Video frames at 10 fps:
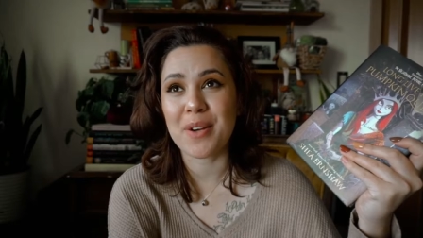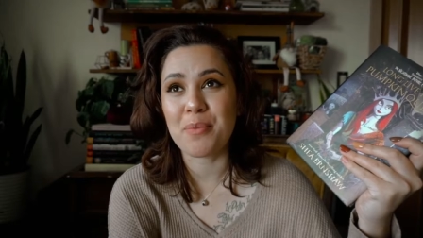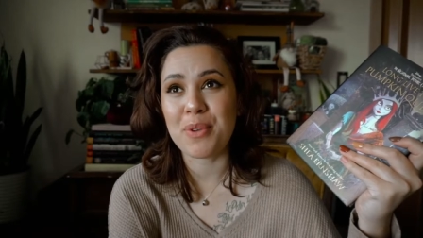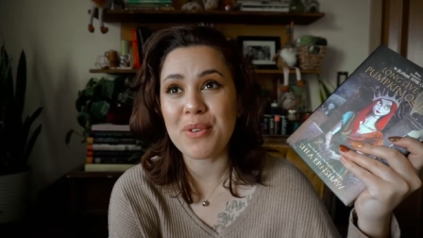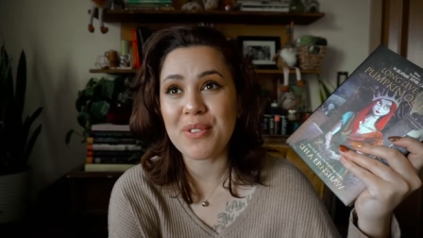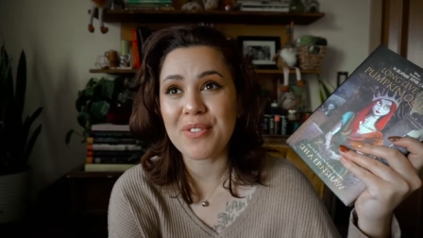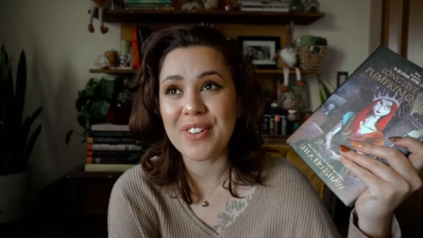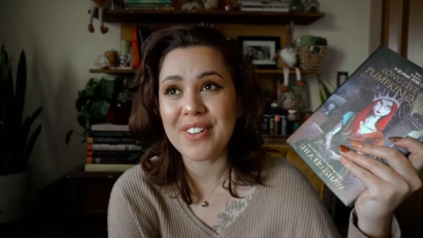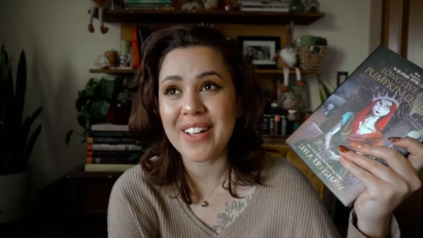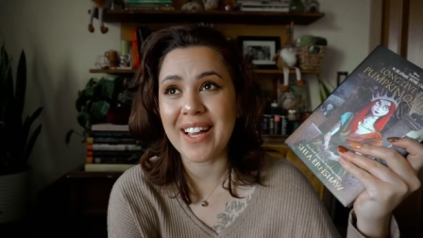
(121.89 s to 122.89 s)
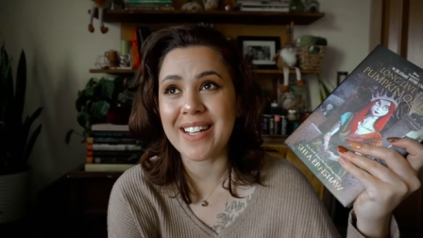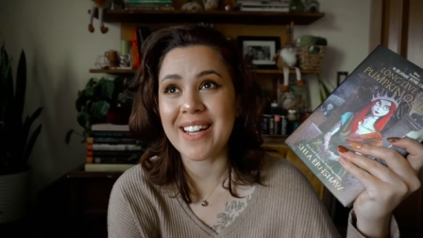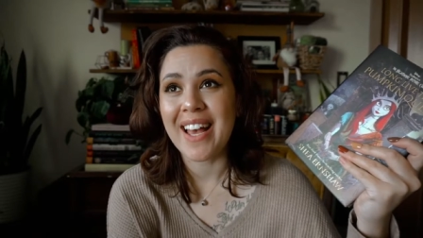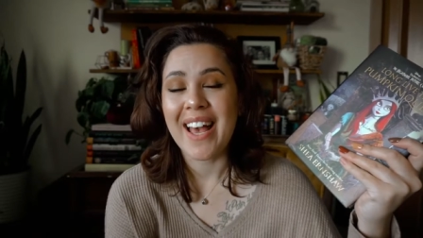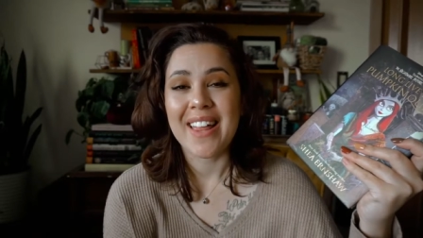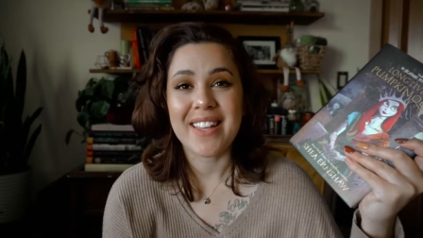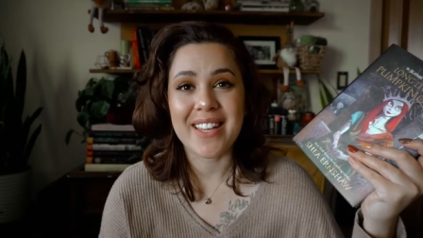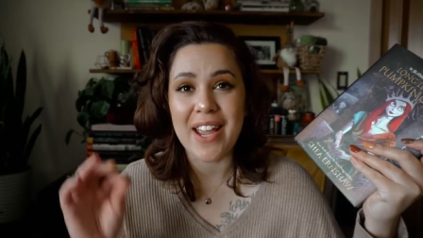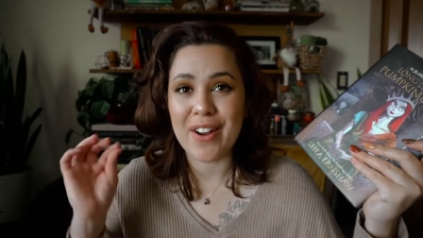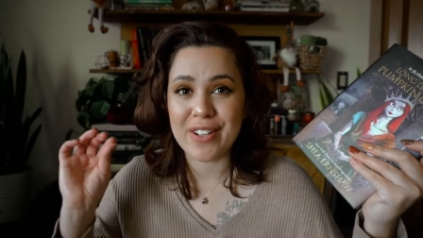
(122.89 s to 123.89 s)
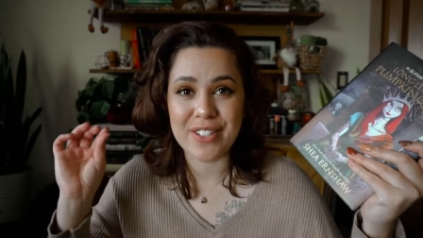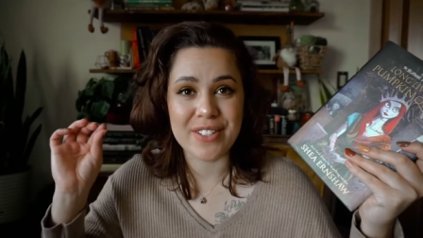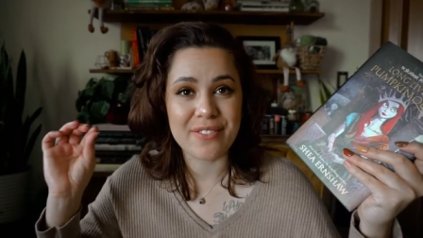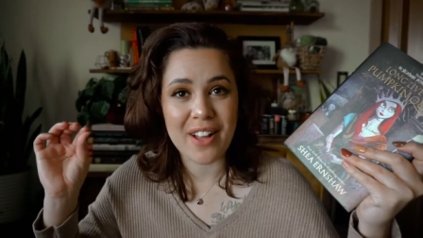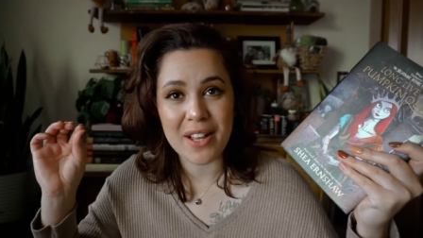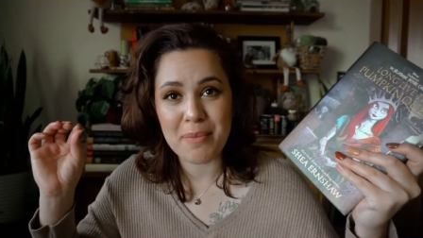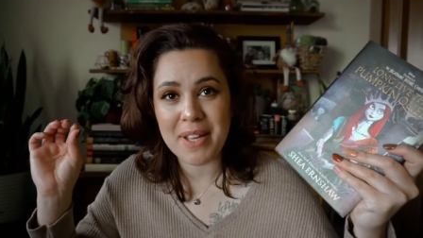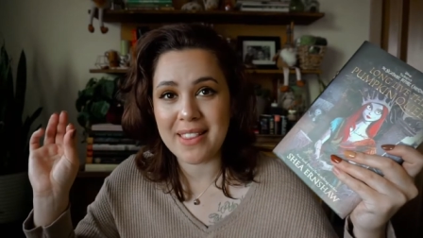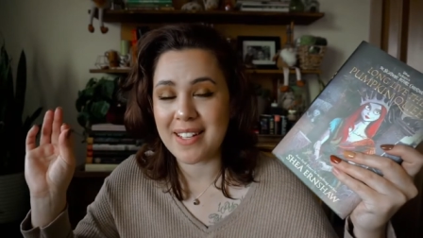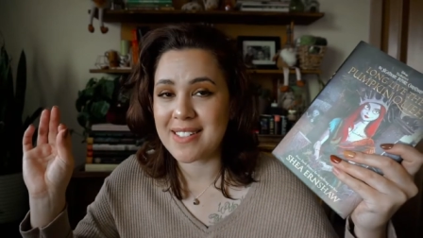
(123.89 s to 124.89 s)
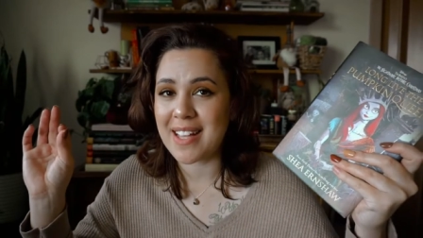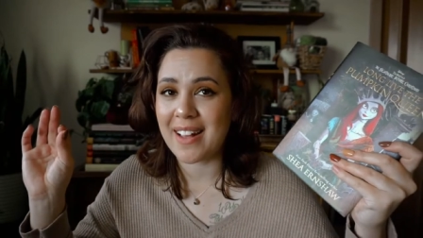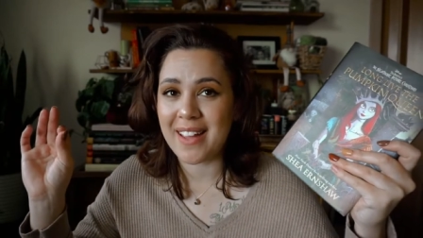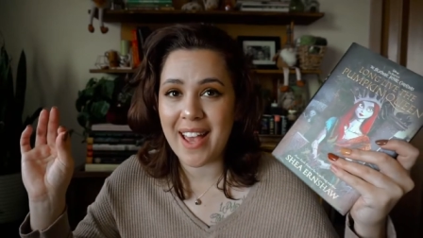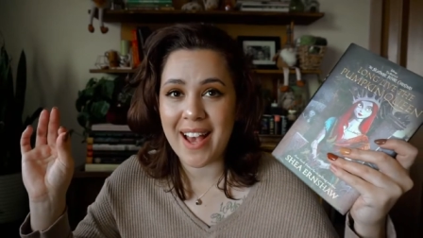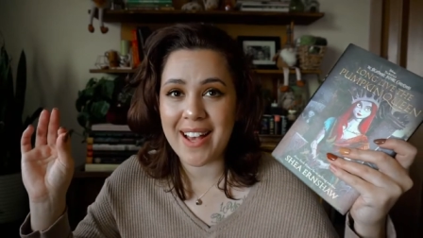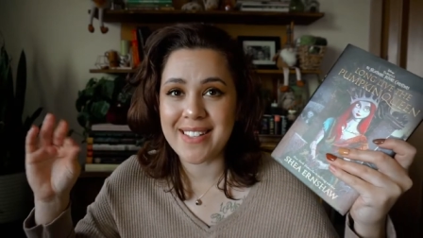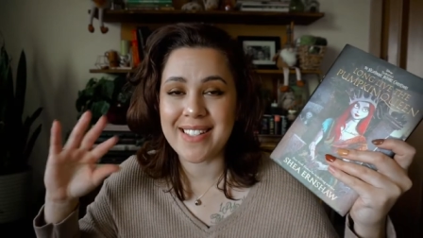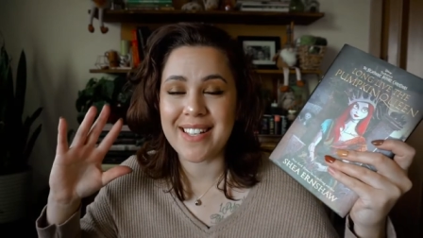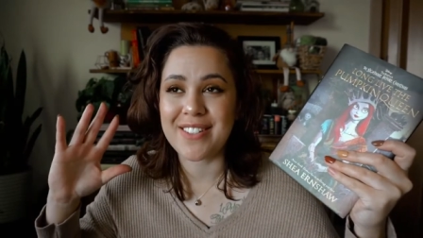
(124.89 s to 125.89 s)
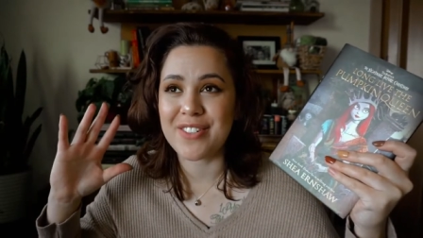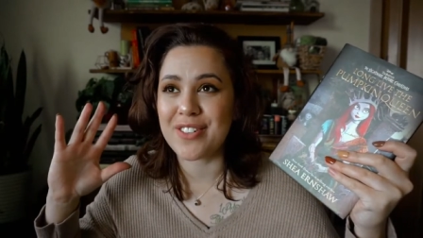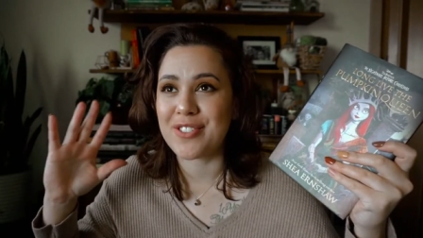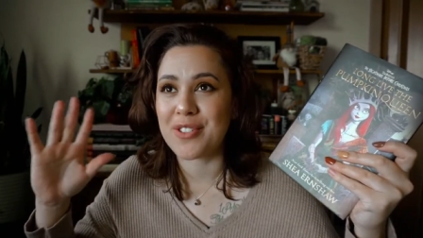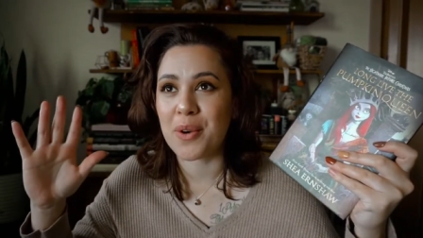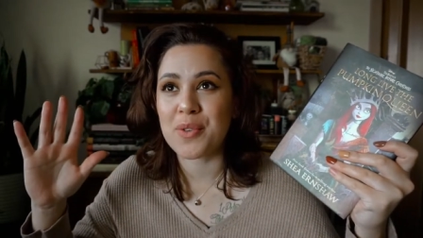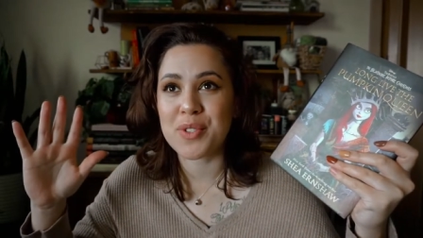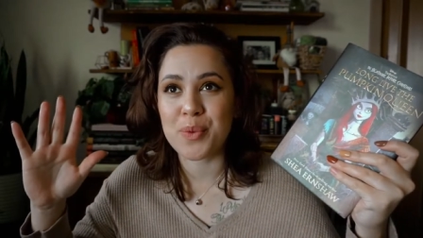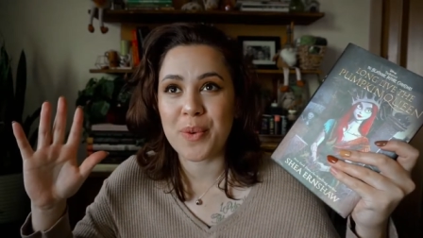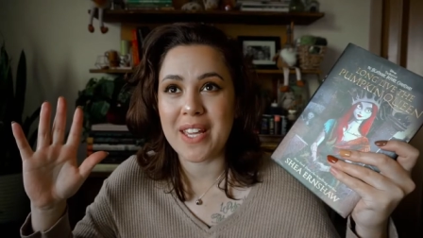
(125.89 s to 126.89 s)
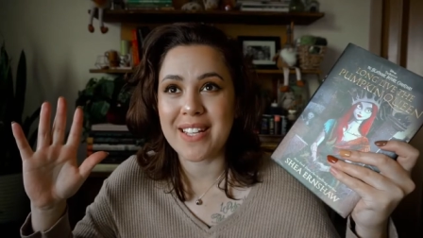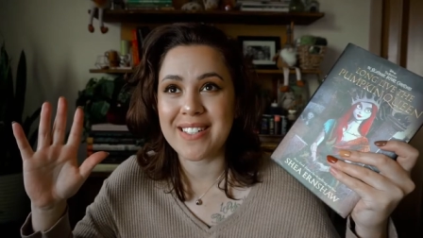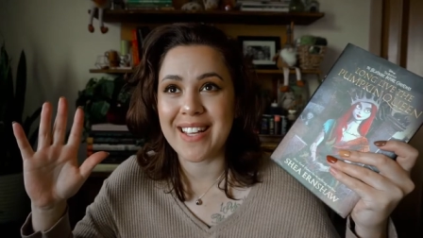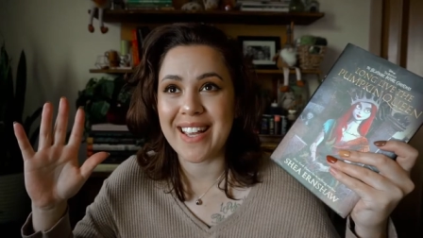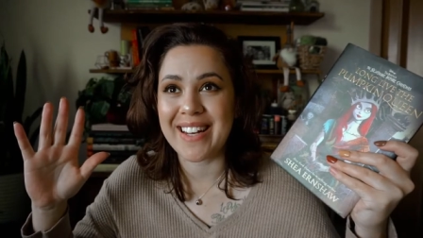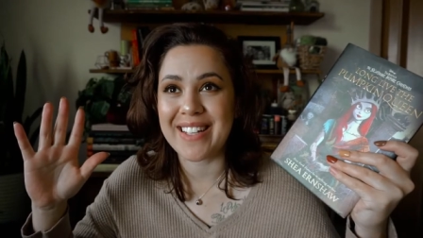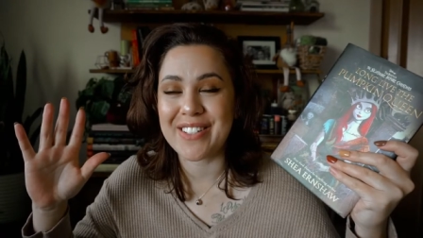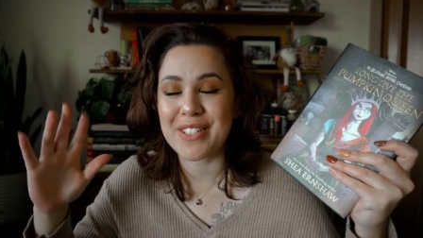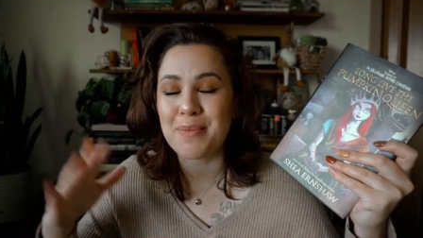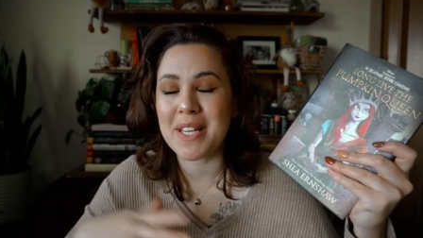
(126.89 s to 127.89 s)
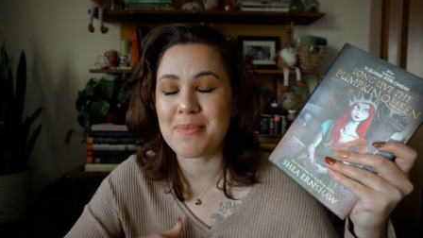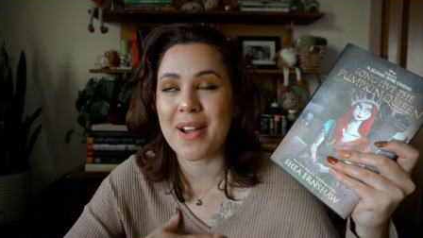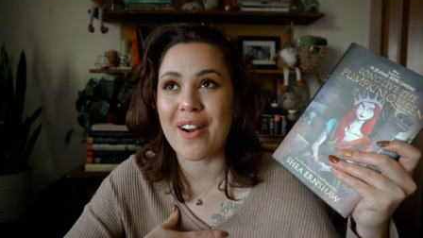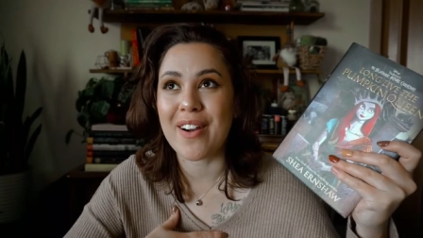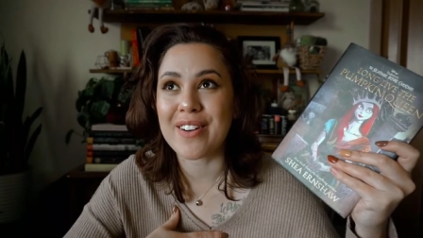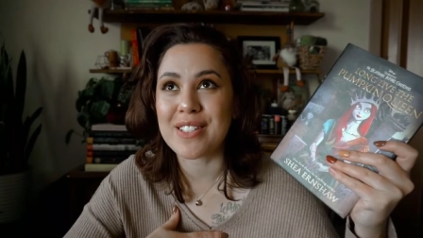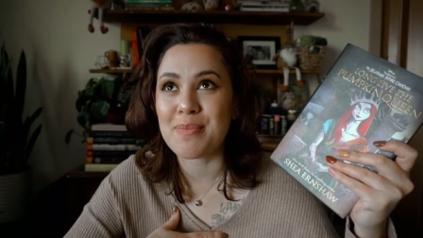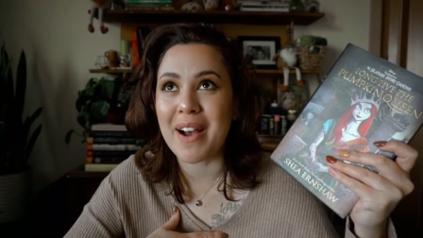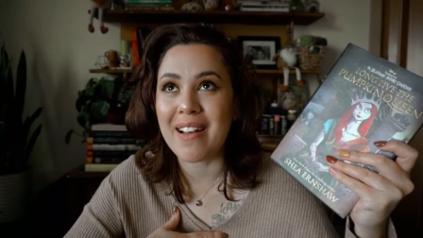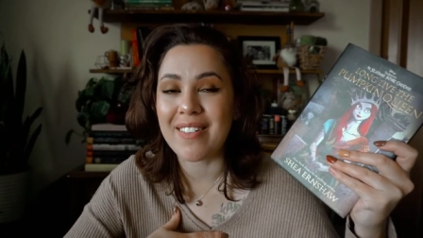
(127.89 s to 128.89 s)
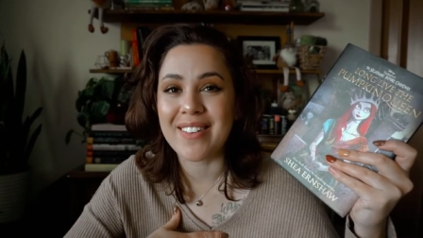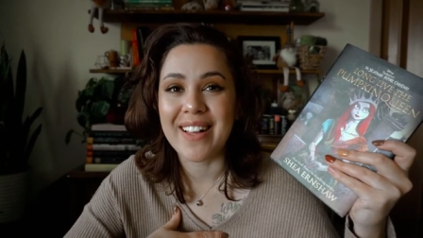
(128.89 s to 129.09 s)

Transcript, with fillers: so beautiful and the character development that Sally has is just so sweet and it just makes my heart smile.